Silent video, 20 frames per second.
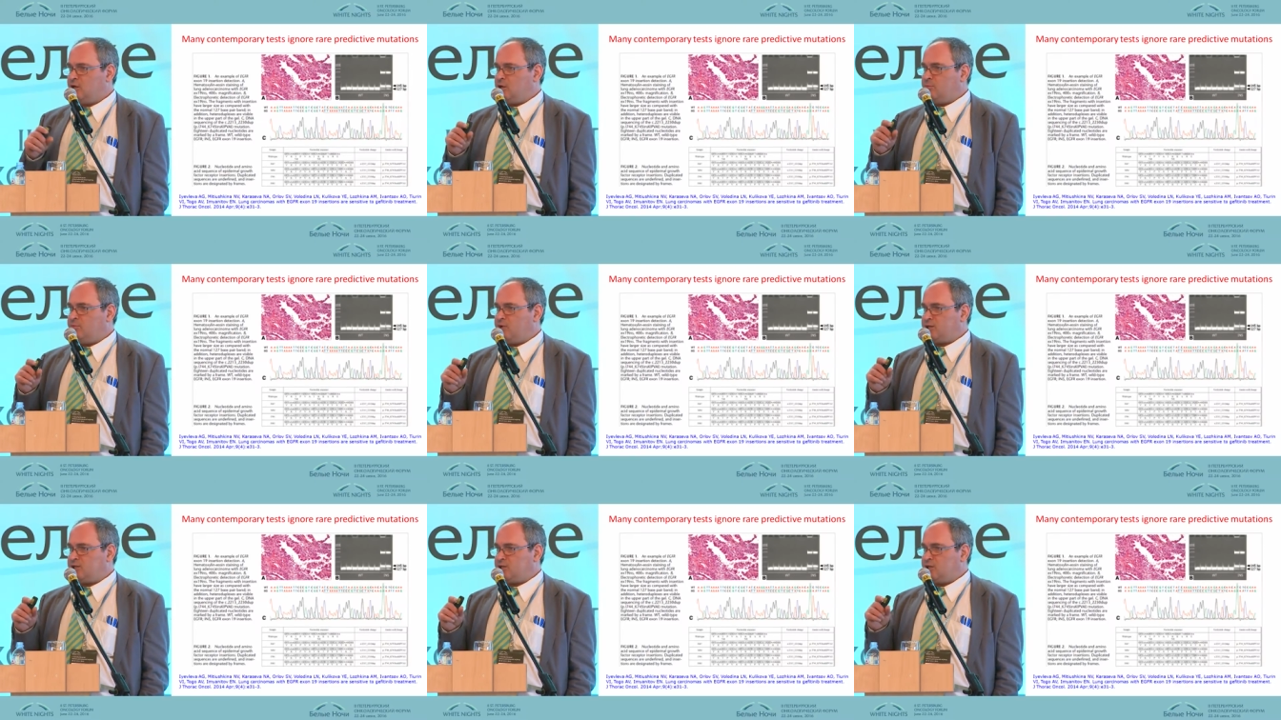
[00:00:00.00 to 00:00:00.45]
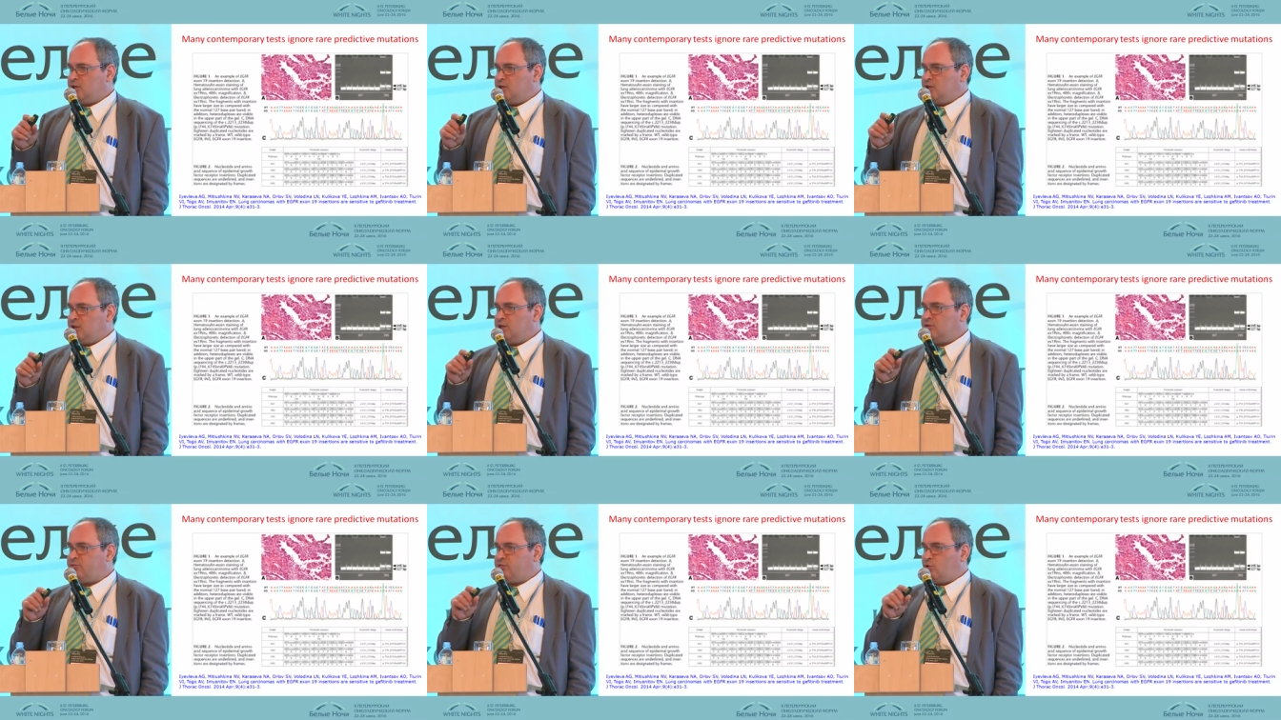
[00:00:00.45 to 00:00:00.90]
But
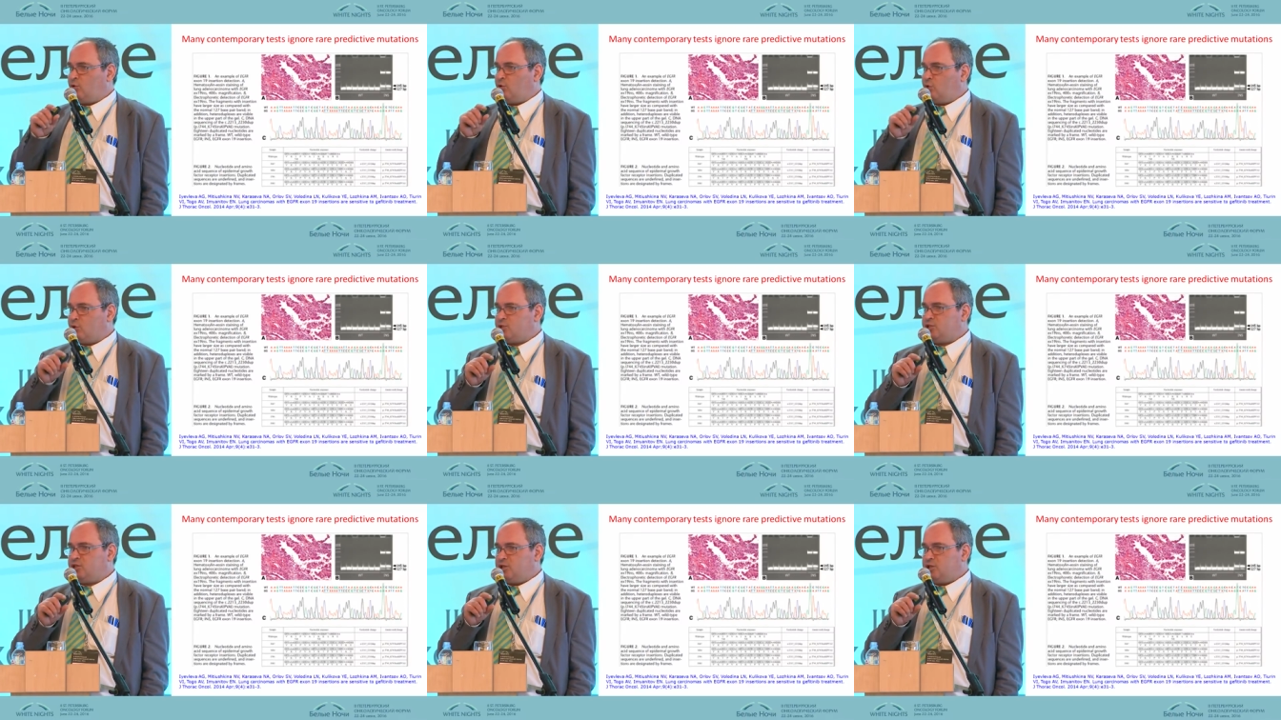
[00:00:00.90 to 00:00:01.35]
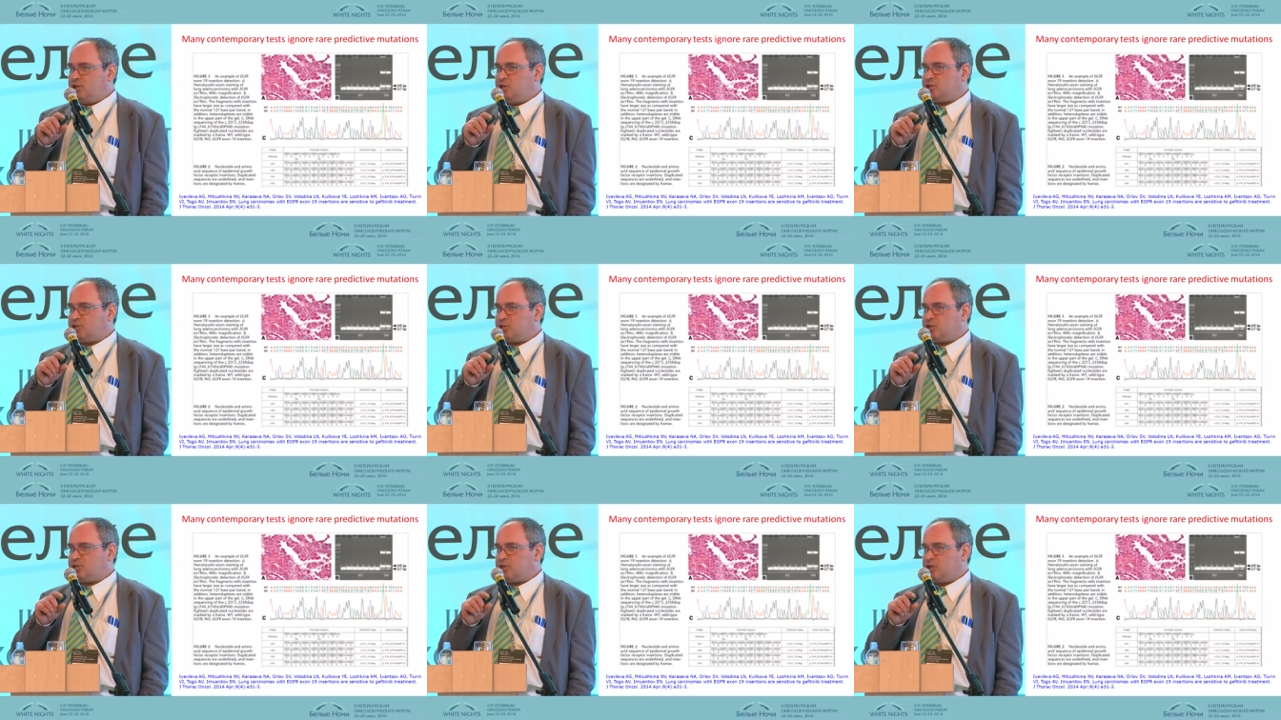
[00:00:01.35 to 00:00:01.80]
if all
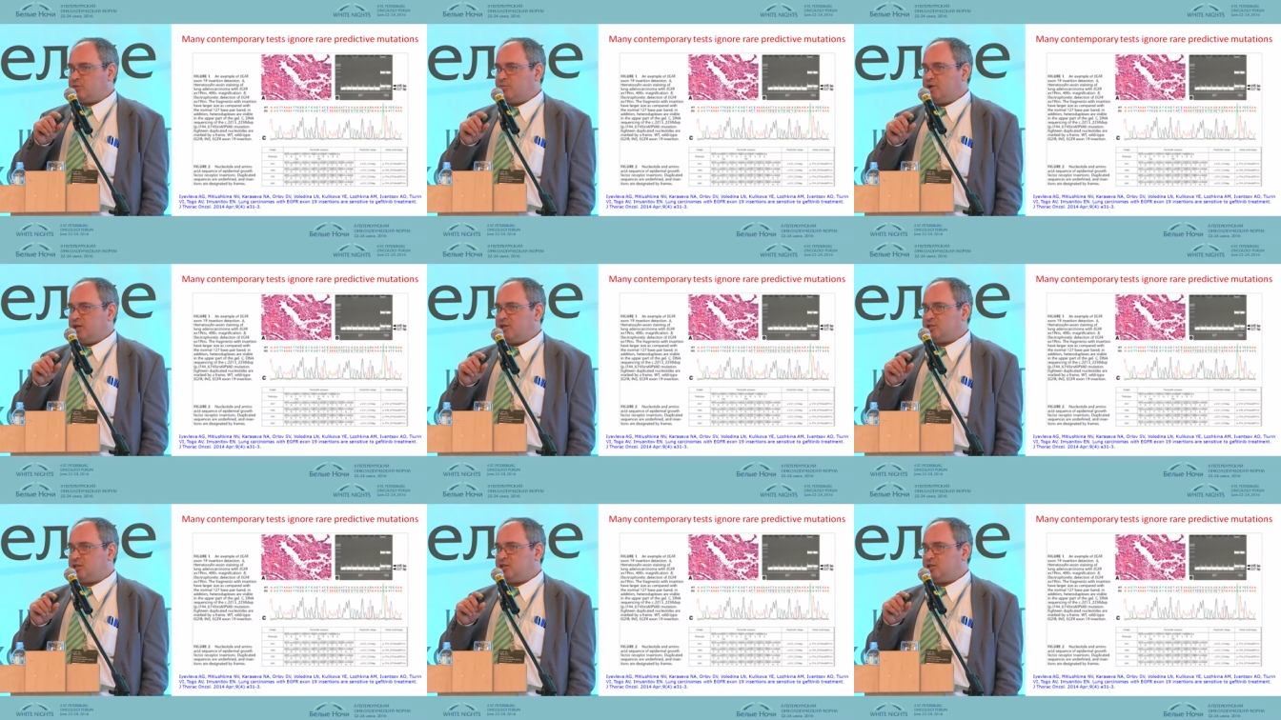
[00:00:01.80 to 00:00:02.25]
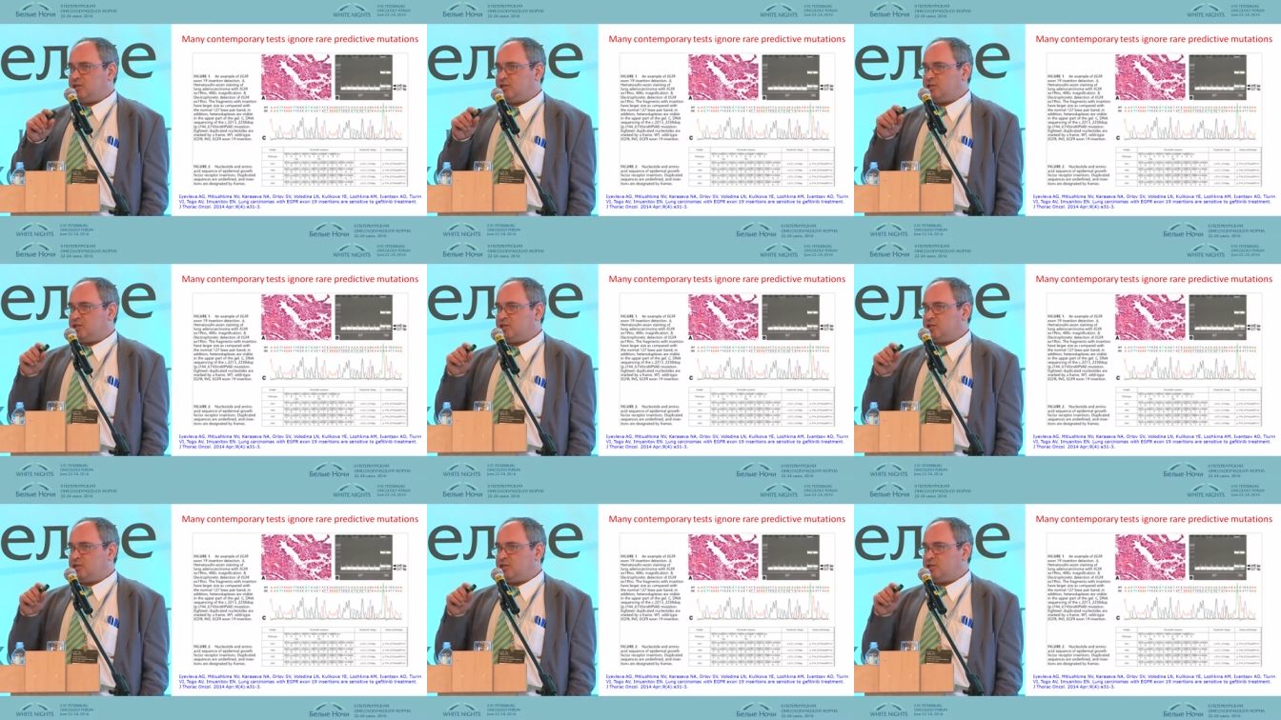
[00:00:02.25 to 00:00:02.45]
deletions are basically